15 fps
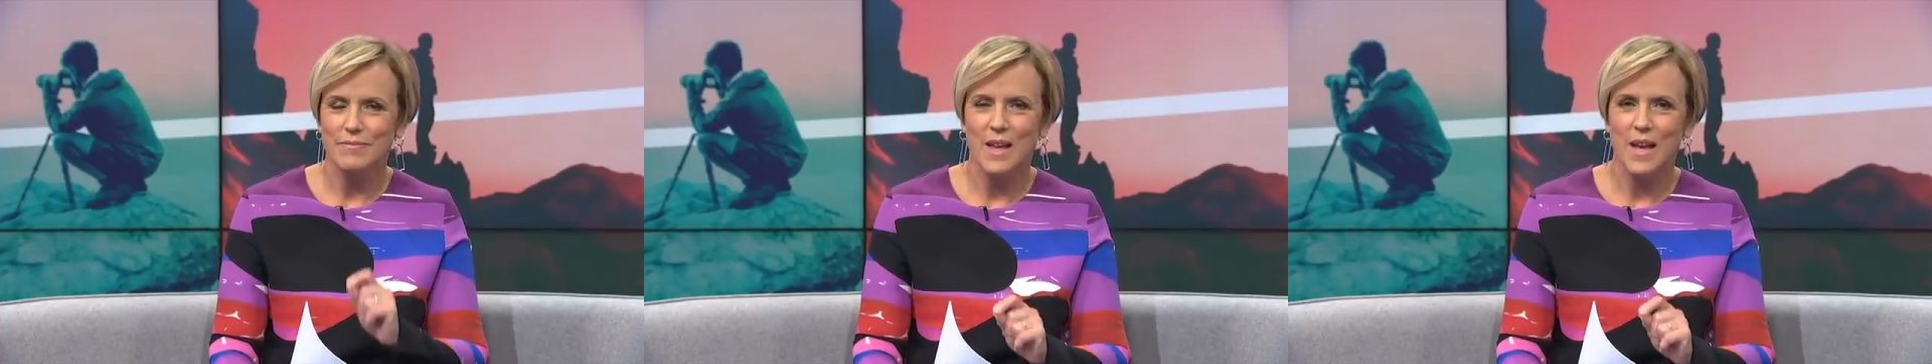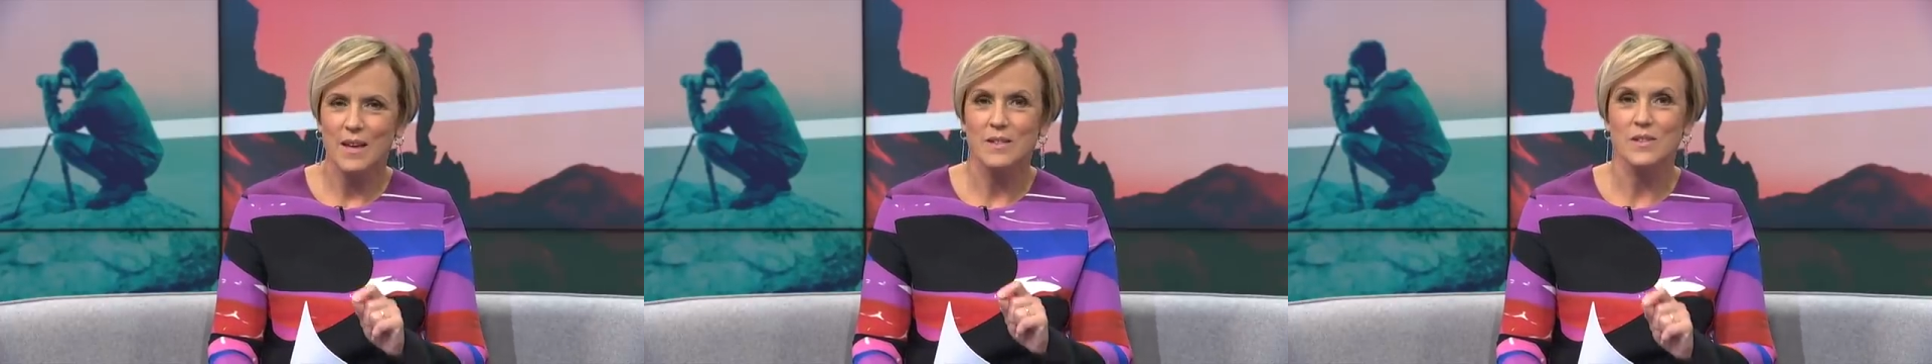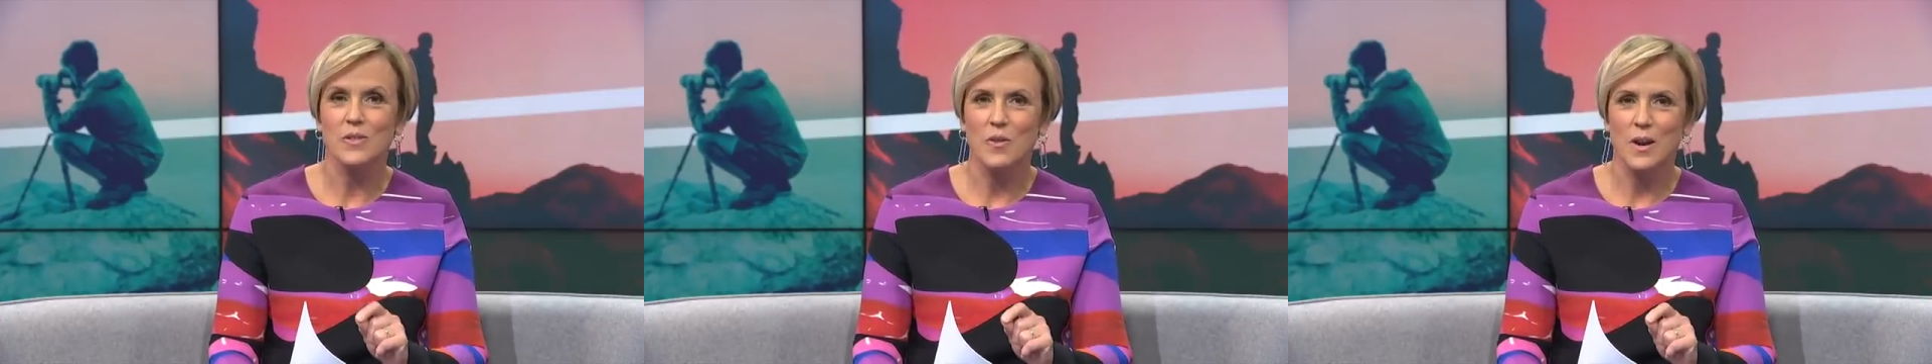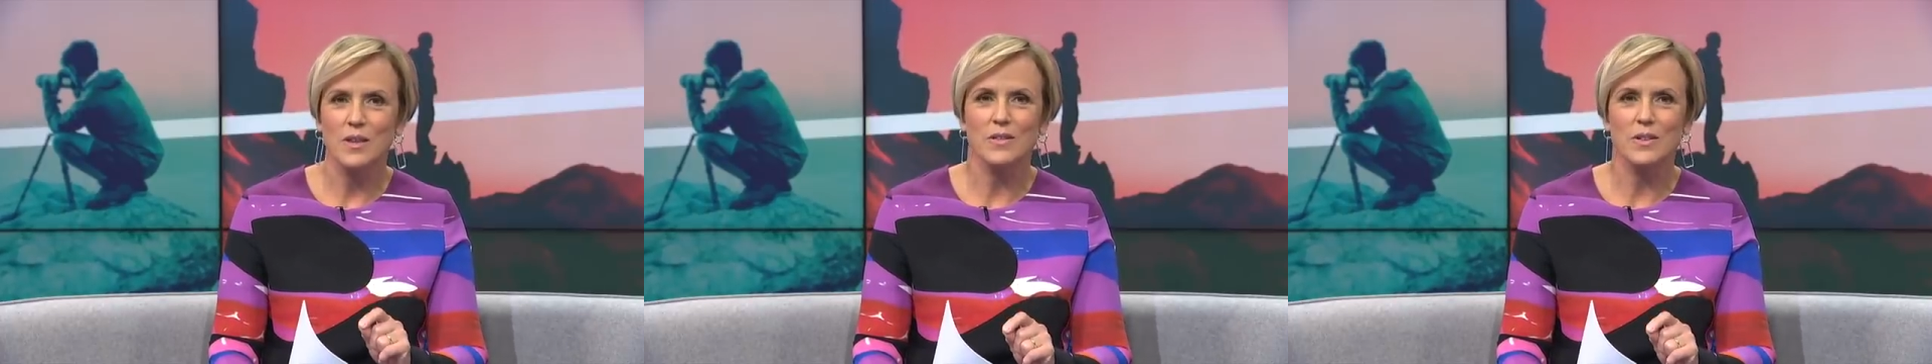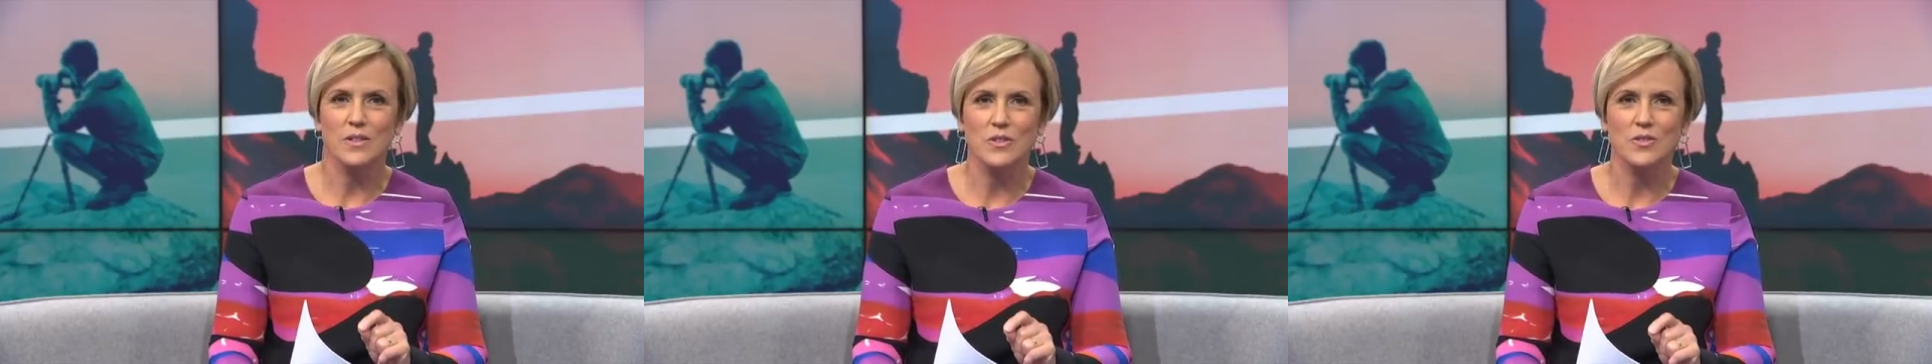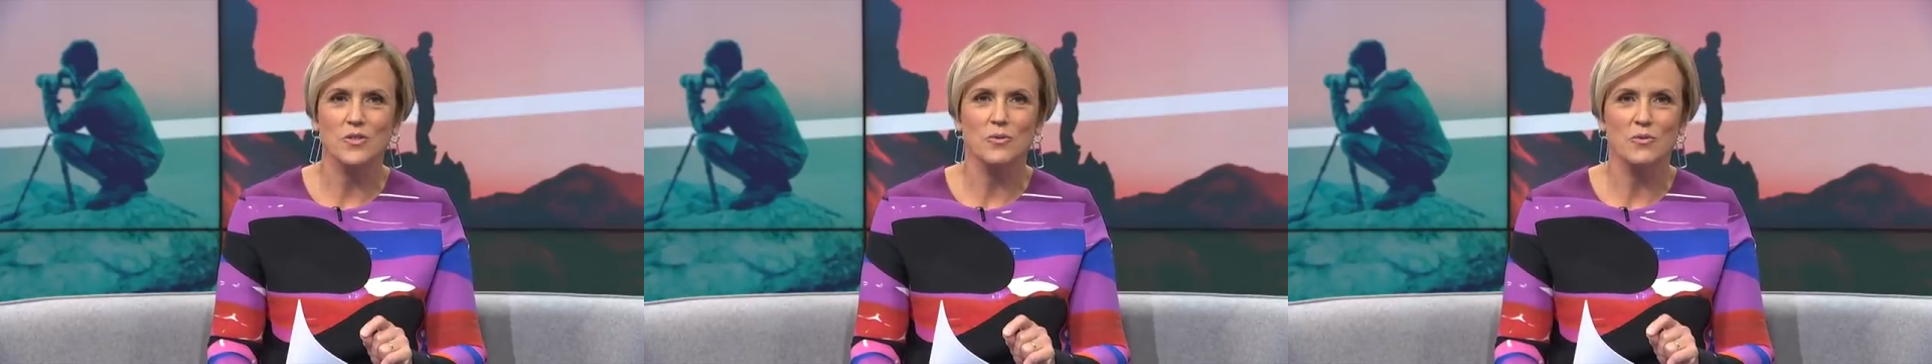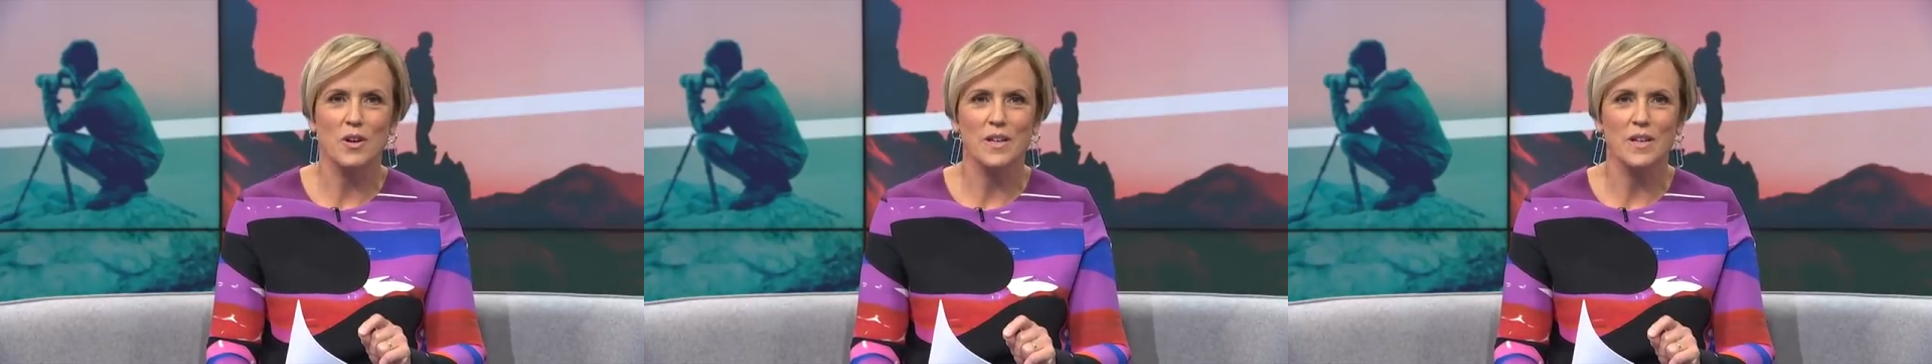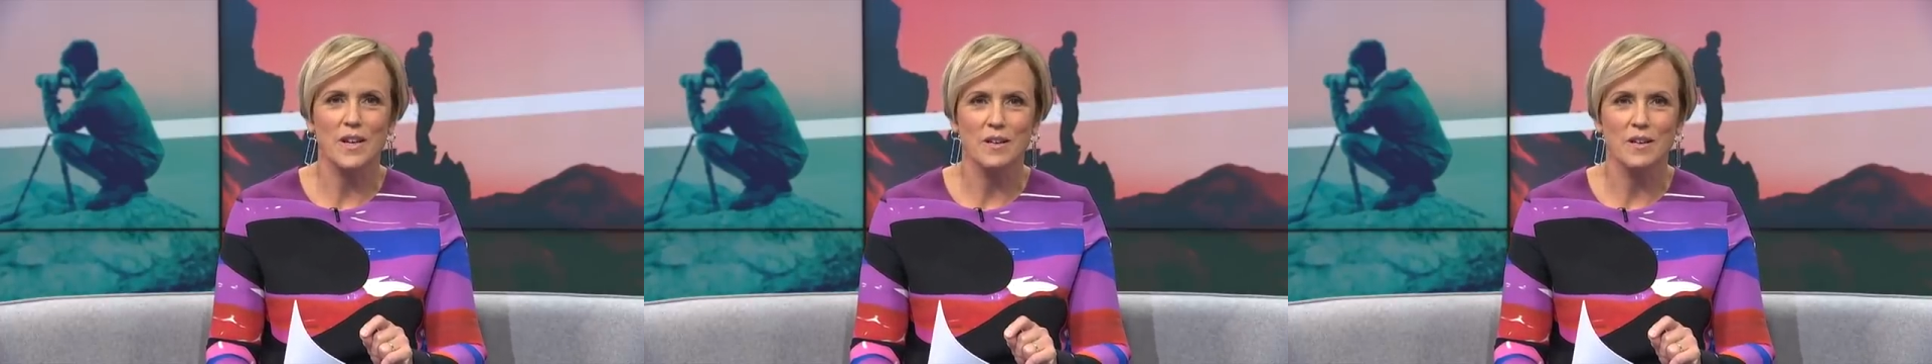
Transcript: that is a great thing to do right